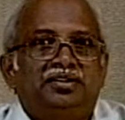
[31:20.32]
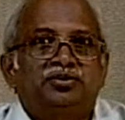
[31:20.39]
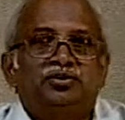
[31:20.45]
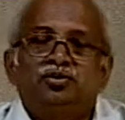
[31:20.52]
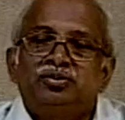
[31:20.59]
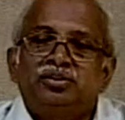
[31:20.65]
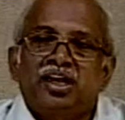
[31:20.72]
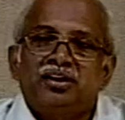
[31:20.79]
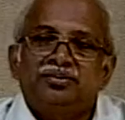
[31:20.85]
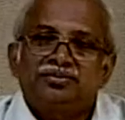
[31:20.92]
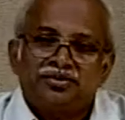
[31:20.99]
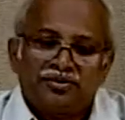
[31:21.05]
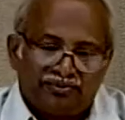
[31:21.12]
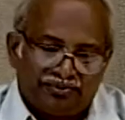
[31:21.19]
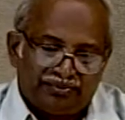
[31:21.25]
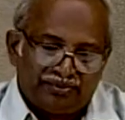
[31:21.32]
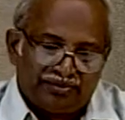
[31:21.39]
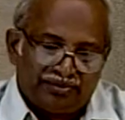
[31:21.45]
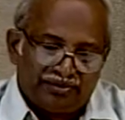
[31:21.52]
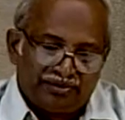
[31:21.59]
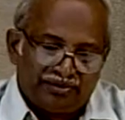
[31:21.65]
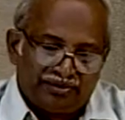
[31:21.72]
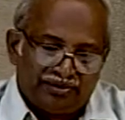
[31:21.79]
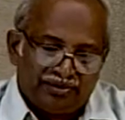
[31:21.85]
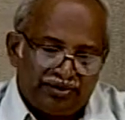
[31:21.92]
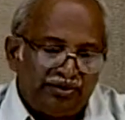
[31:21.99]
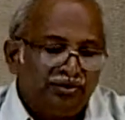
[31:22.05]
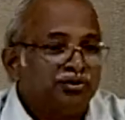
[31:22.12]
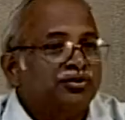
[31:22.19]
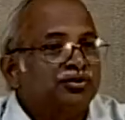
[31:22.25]
Two types of
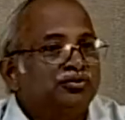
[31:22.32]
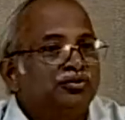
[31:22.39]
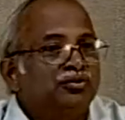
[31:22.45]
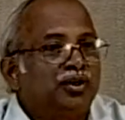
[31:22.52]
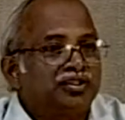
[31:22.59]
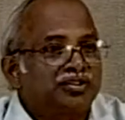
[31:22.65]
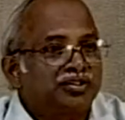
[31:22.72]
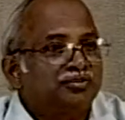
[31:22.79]
use of water